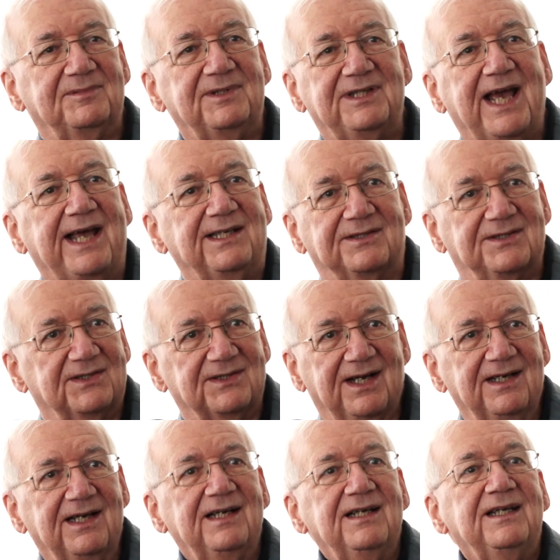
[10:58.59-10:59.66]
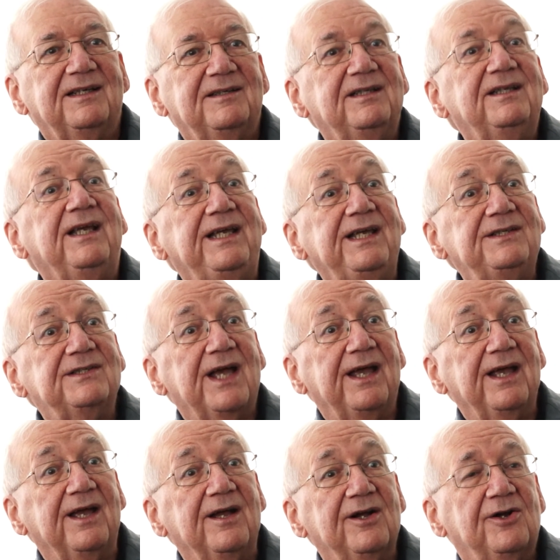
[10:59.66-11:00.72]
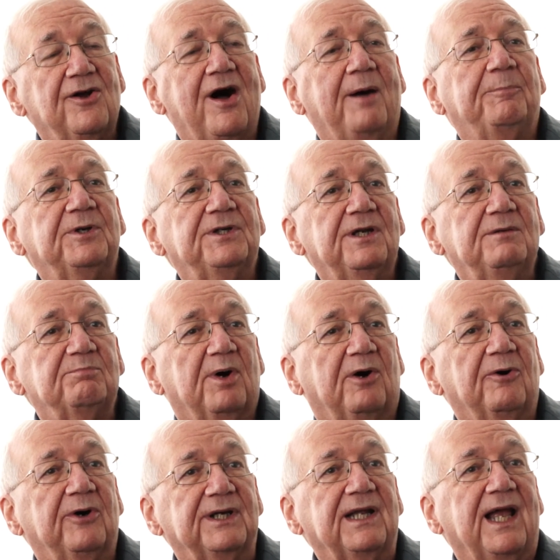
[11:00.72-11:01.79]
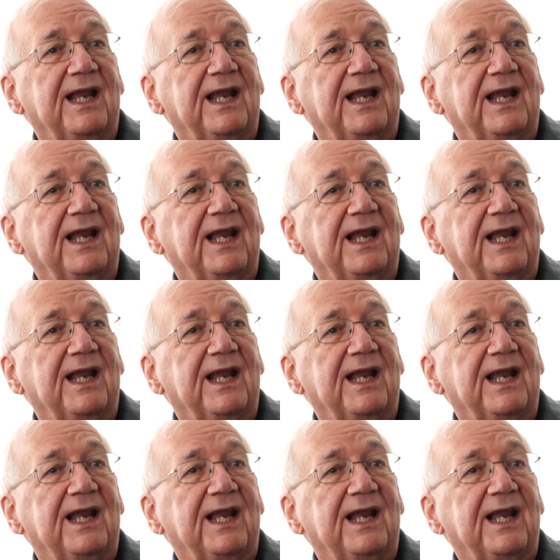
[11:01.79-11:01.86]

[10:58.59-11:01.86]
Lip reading: Yeats. He's a competent poet